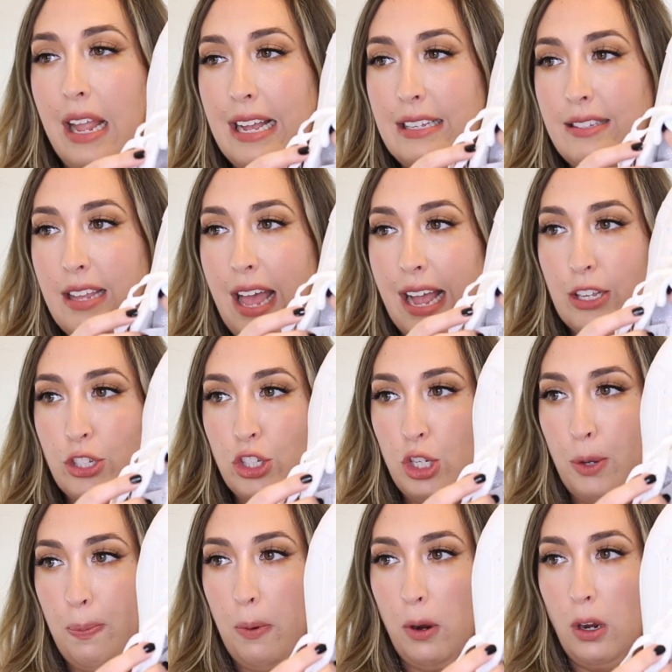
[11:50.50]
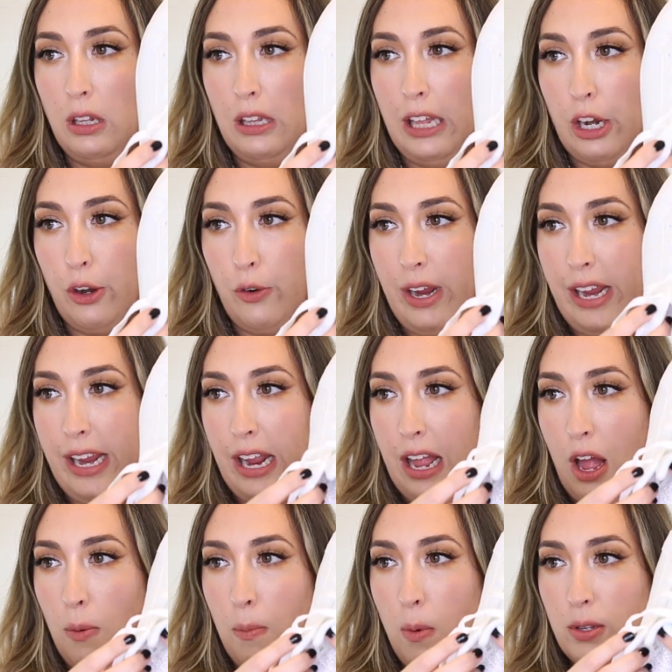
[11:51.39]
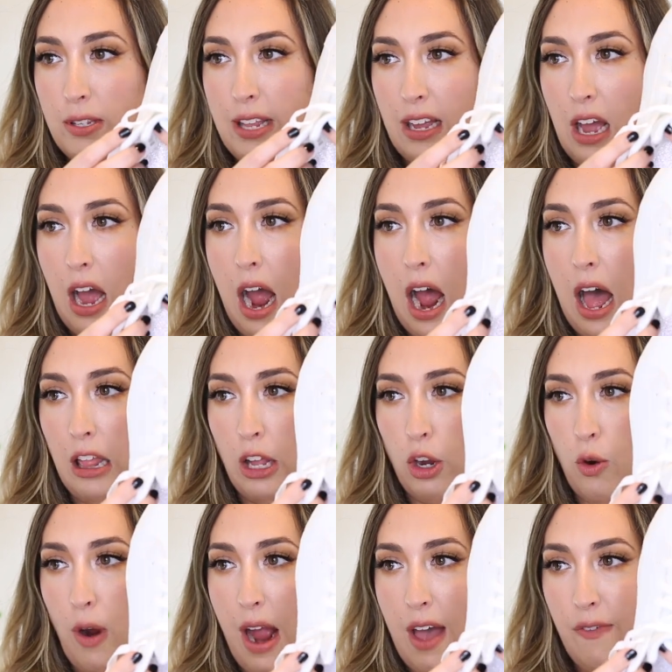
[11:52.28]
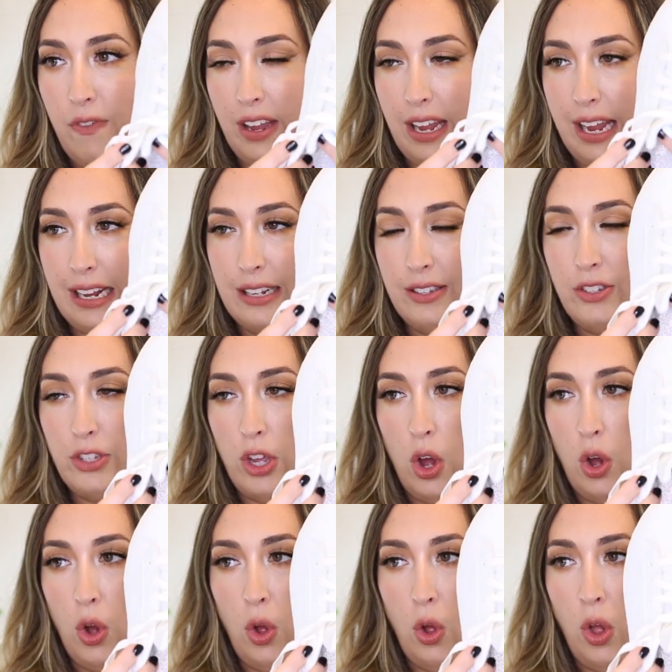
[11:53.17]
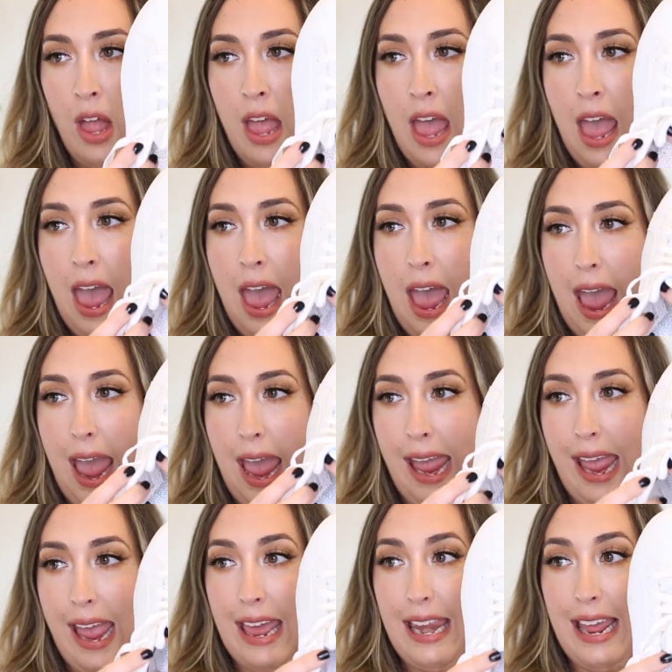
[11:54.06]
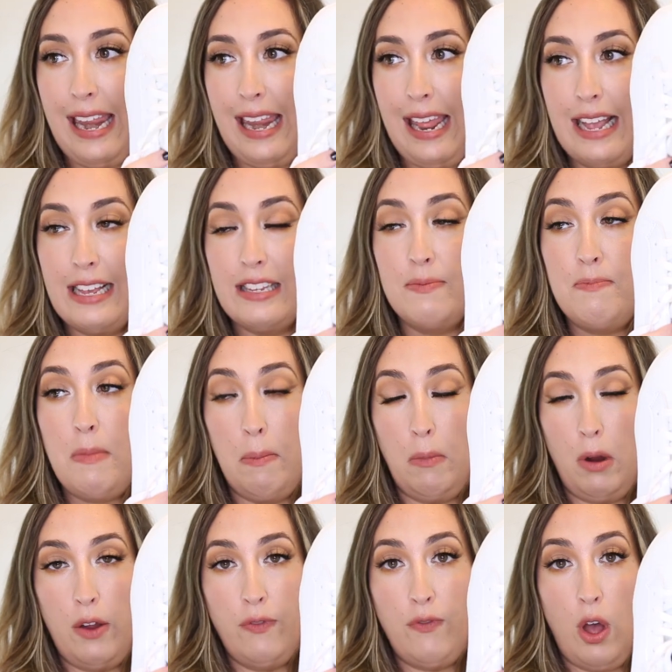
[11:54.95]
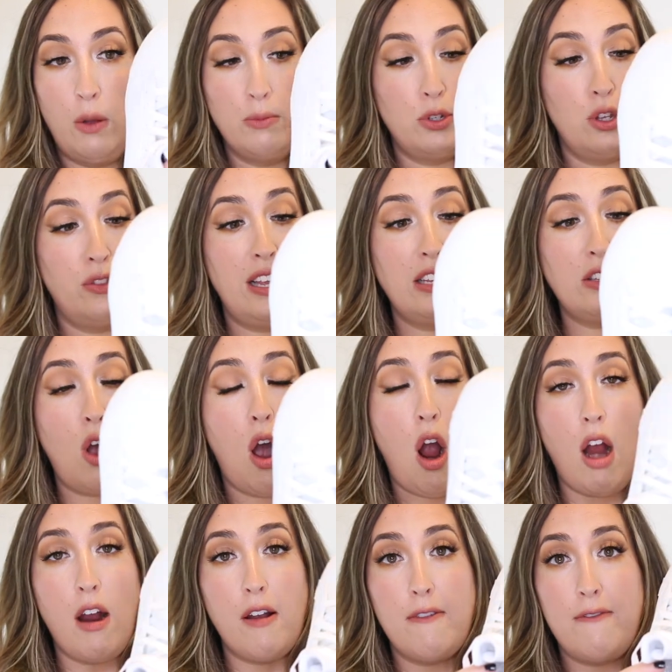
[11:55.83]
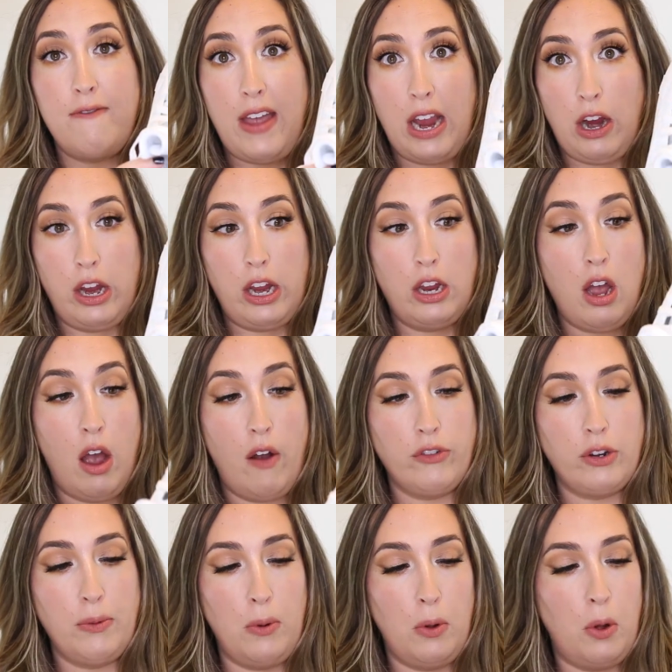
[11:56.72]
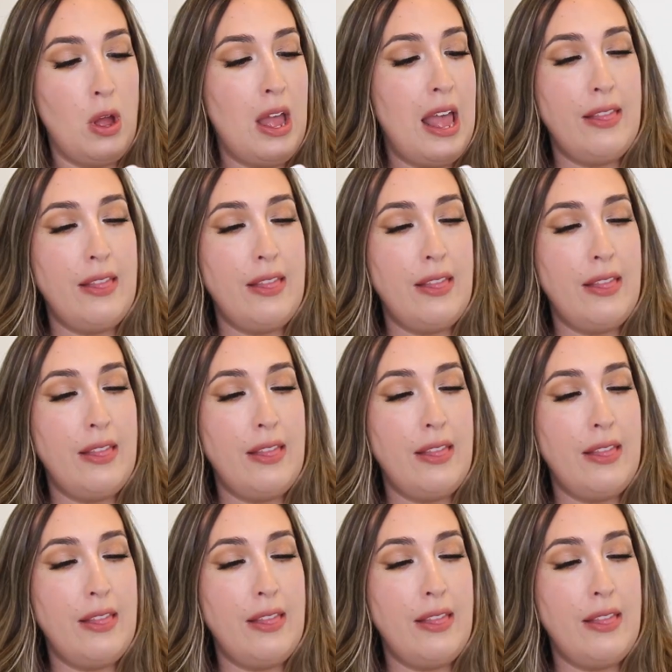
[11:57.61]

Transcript: it's like super glittery, almost like a holographic insole. And it is memory foam. So these are very comfortable.